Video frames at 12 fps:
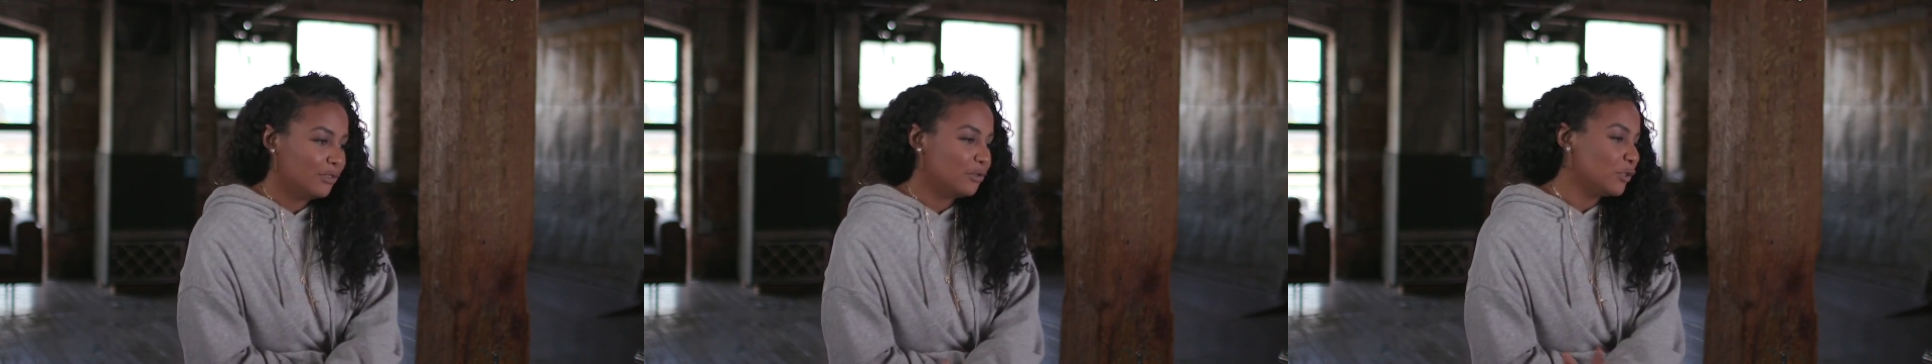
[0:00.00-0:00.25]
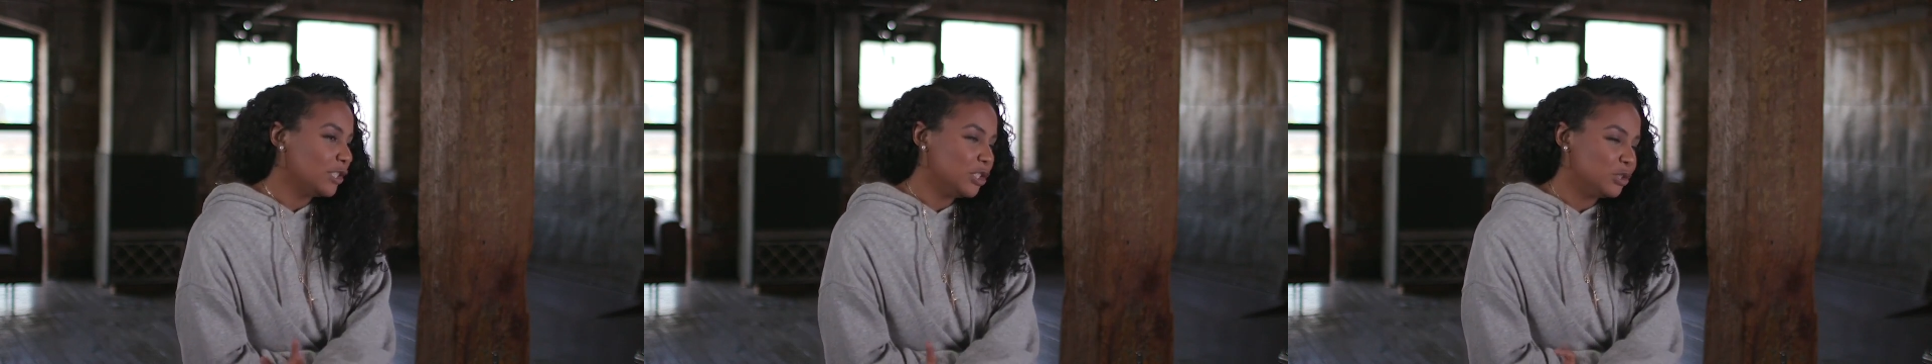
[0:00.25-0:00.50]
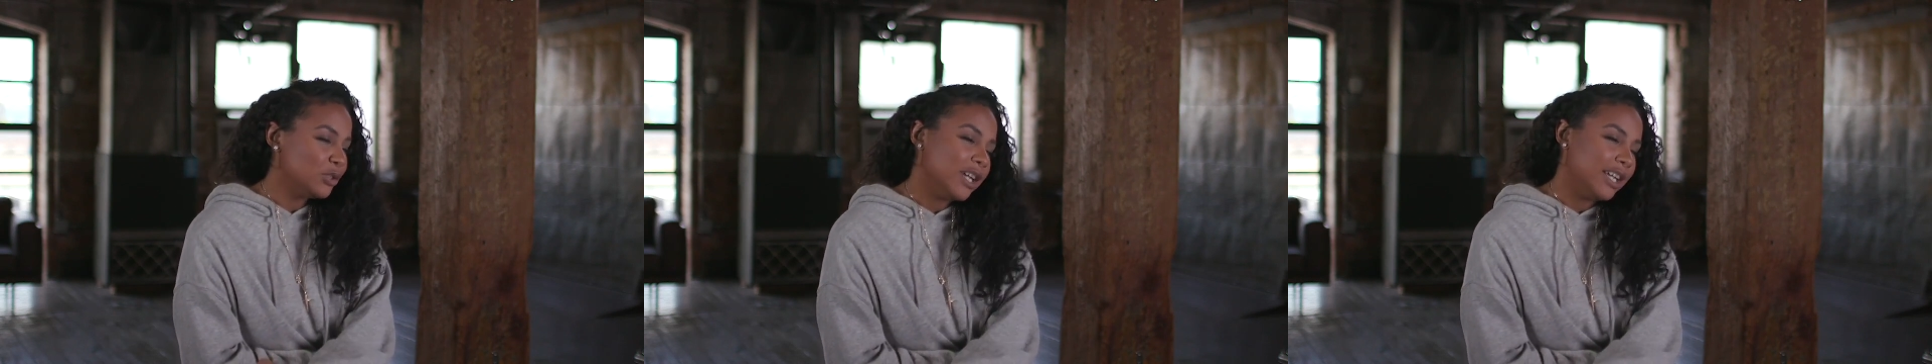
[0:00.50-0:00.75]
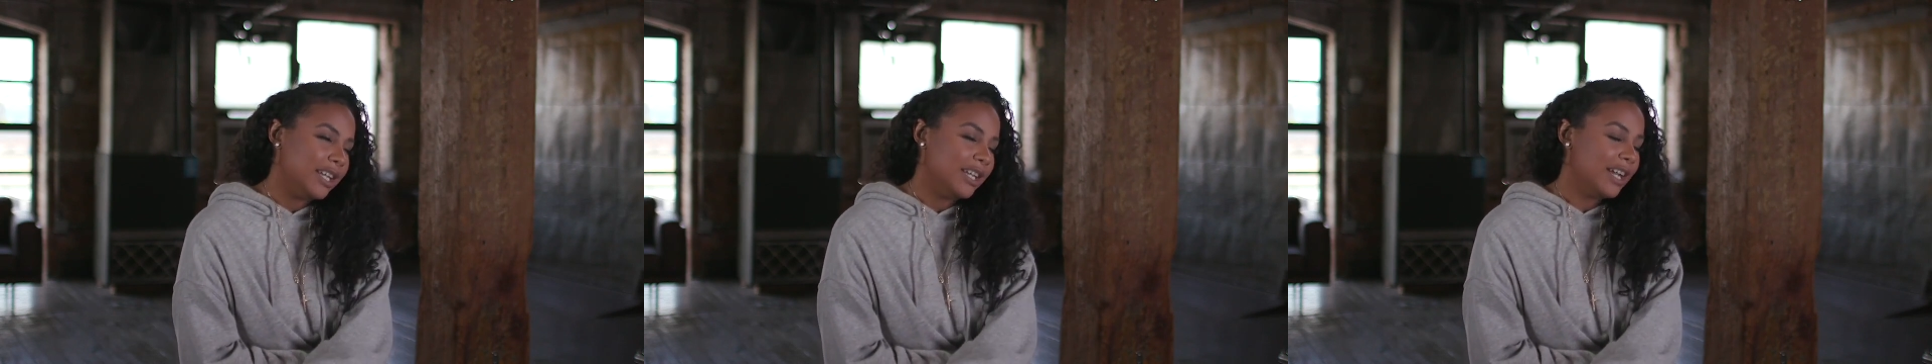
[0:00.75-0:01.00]
free
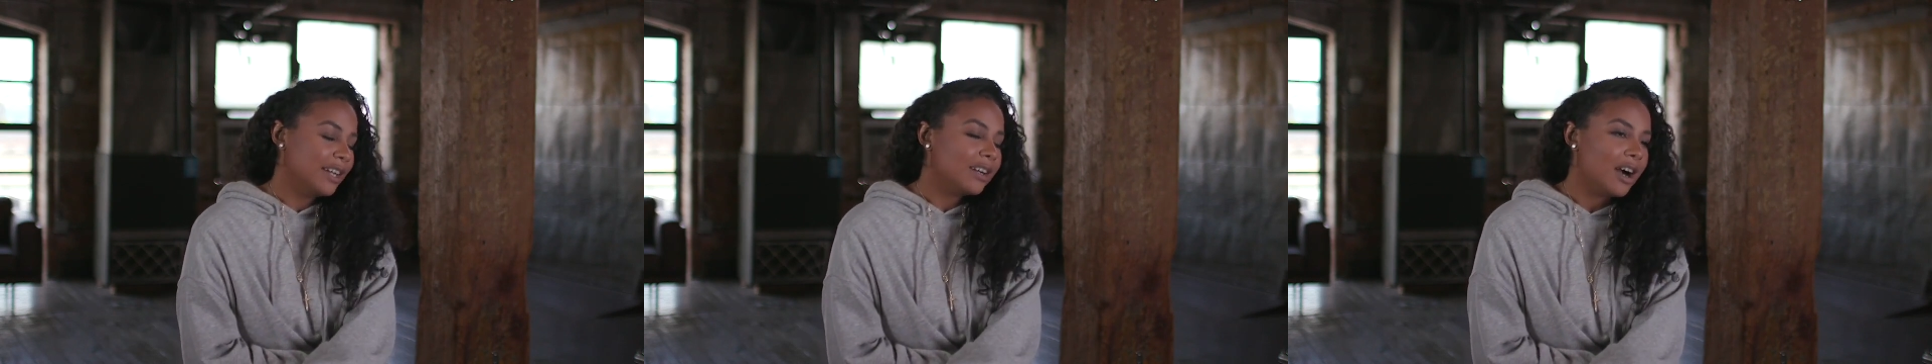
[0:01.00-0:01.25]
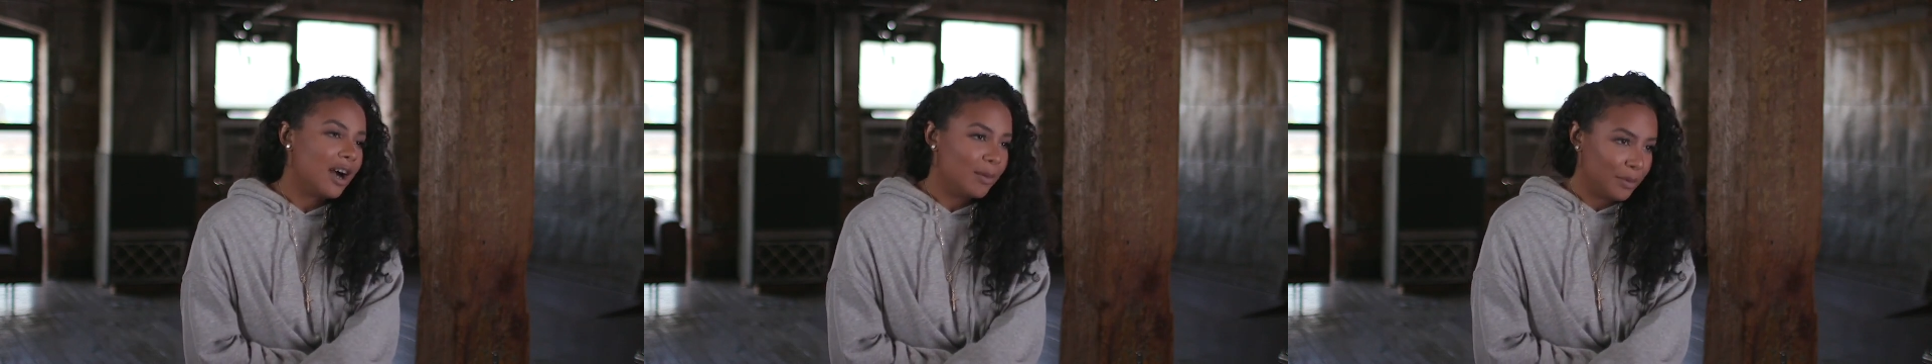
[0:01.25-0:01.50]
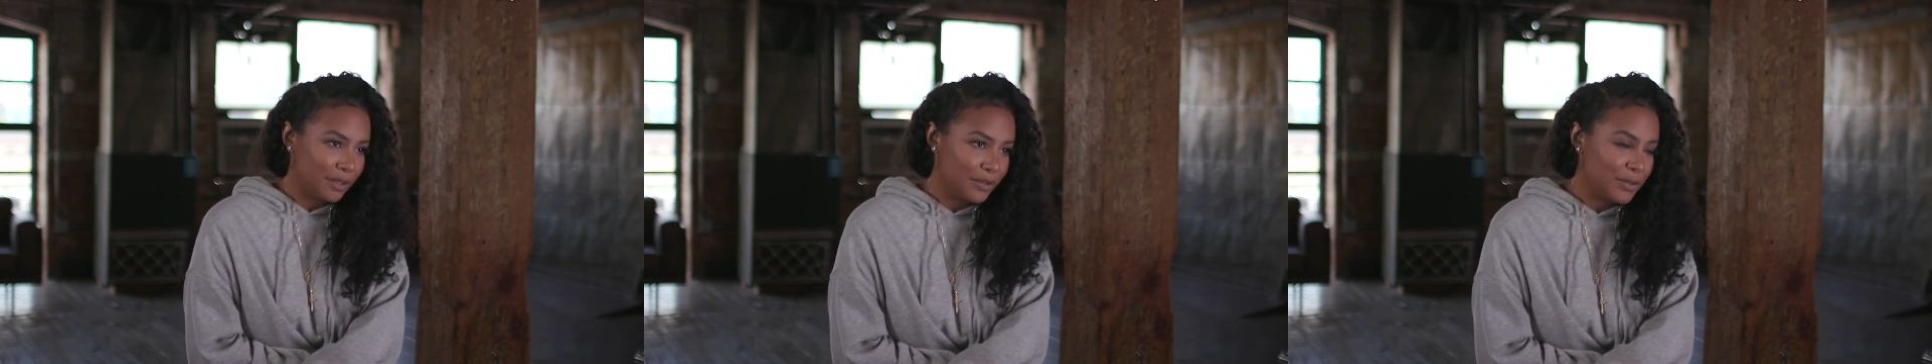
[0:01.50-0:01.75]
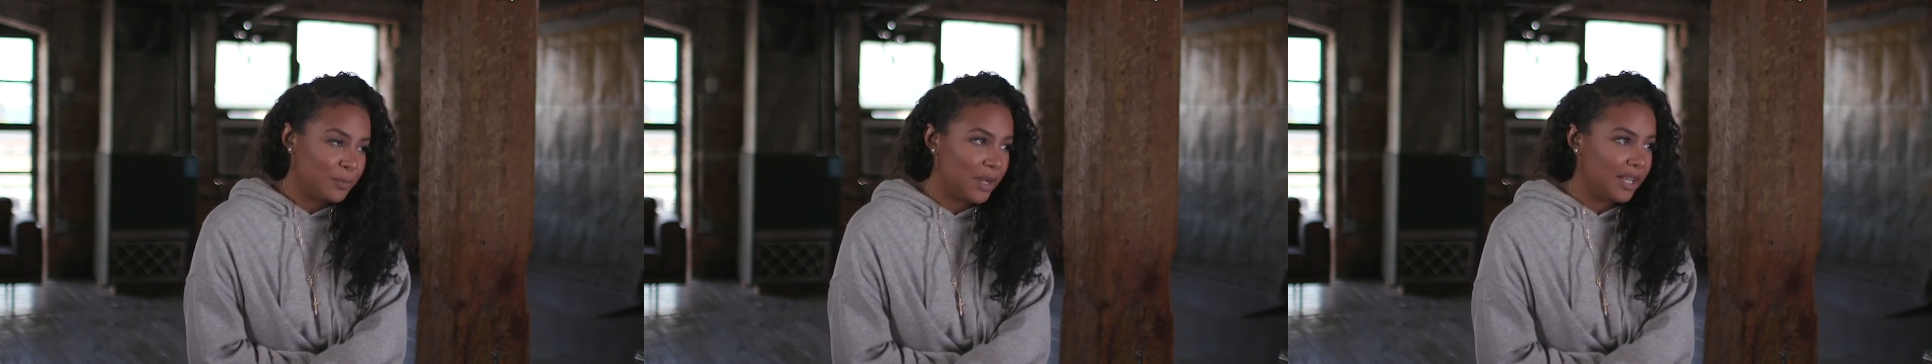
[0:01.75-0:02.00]
trade and
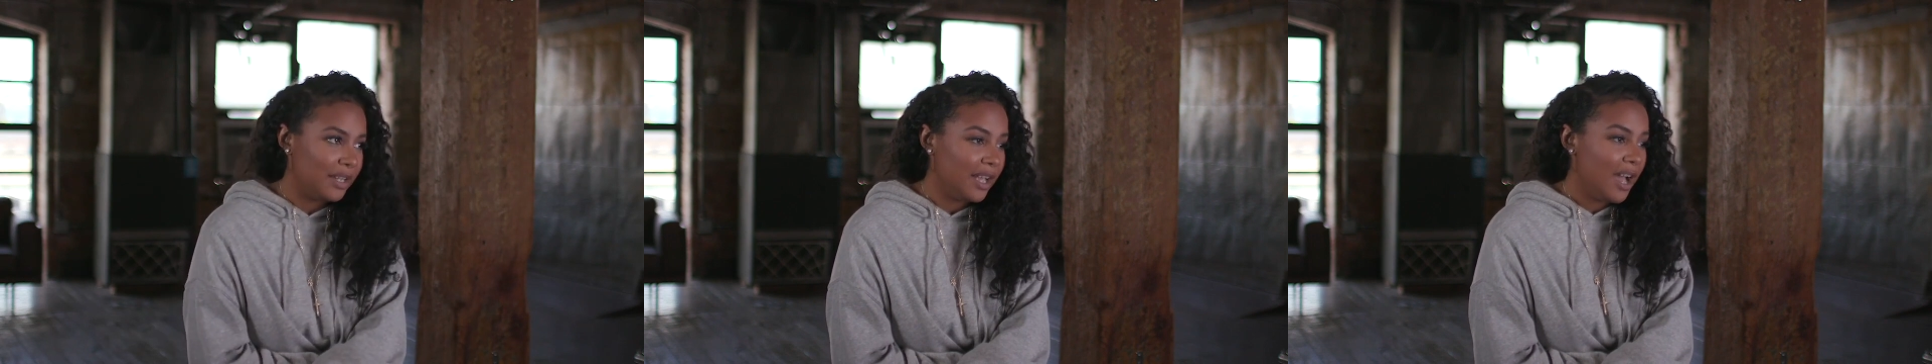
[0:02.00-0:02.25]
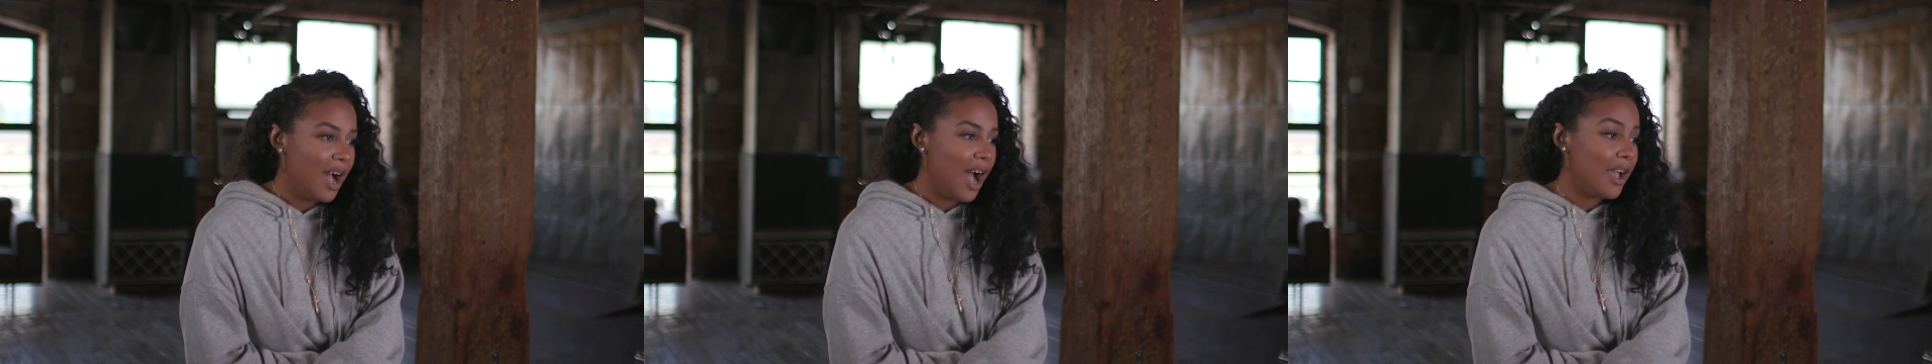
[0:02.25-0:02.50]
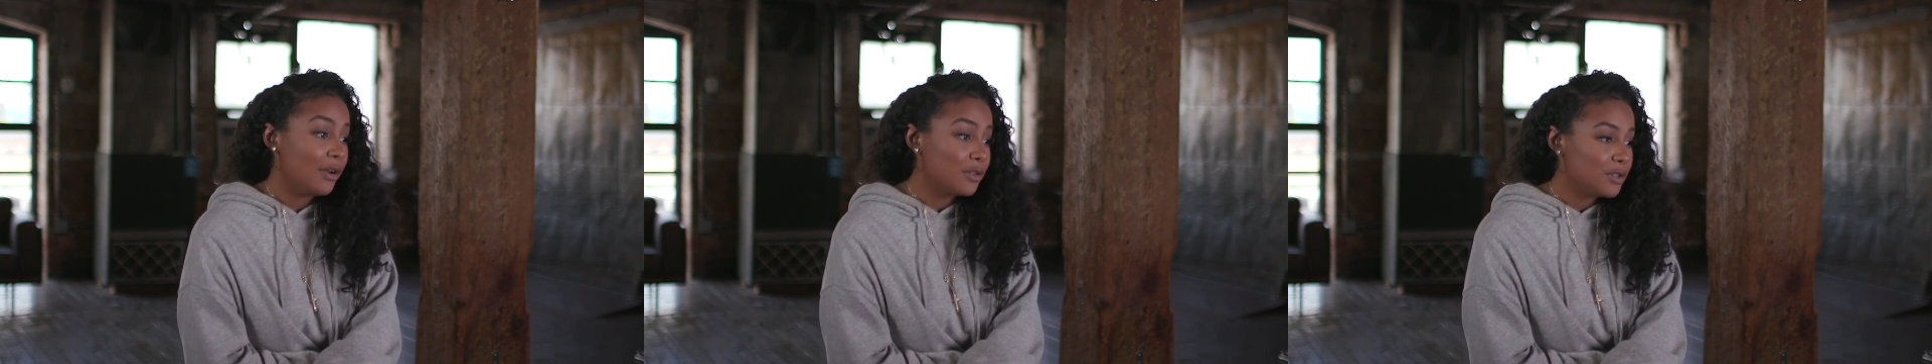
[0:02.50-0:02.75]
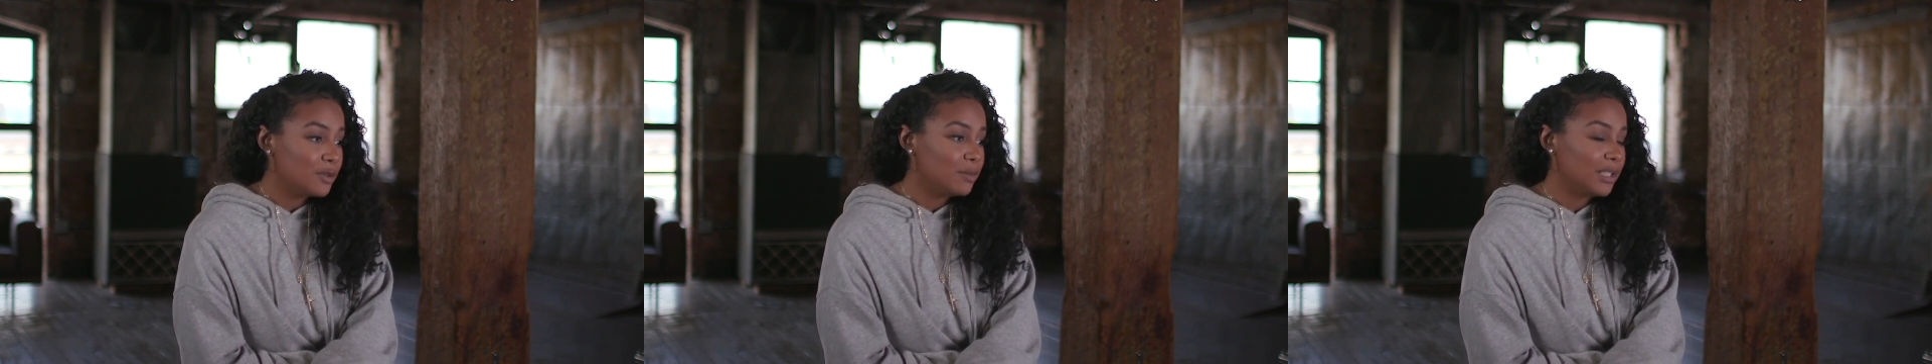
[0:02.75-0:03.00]
commerce, but I
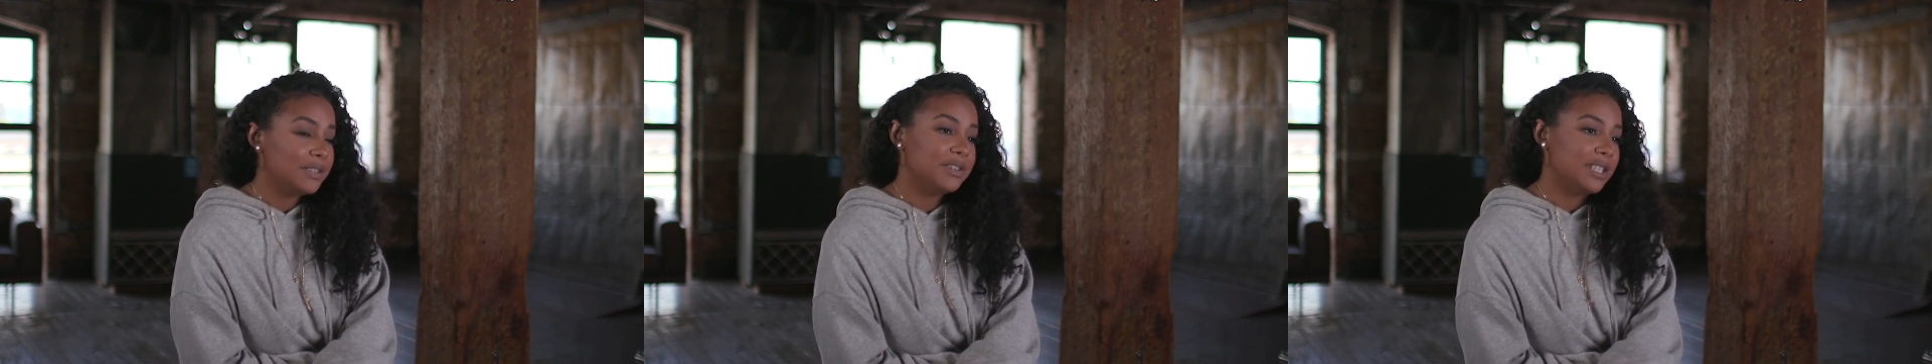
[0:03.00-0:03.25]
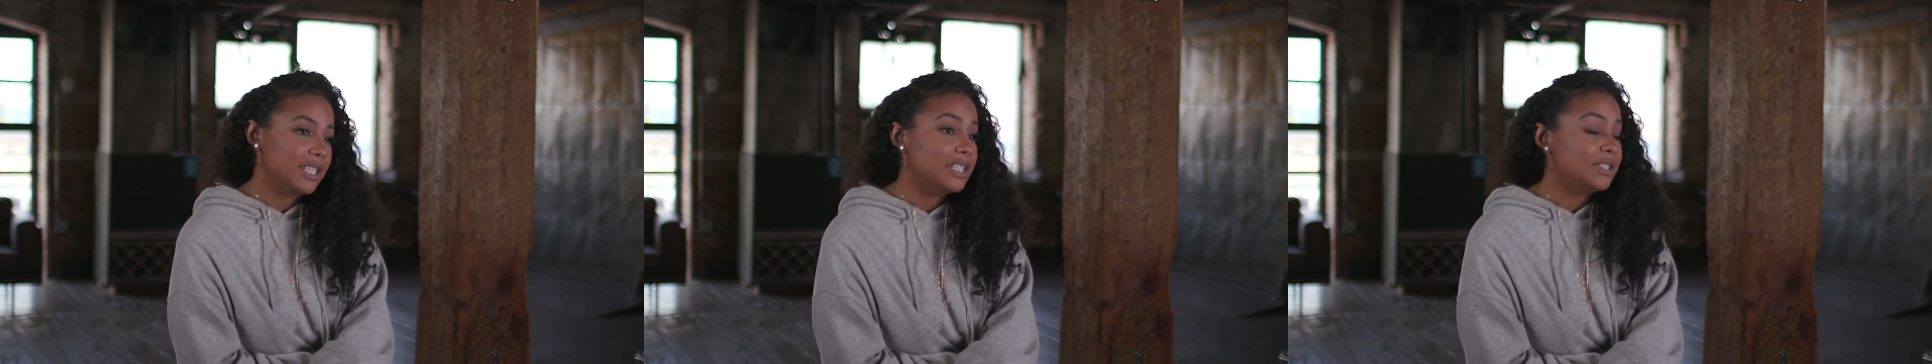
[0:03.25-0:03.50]
also believe in the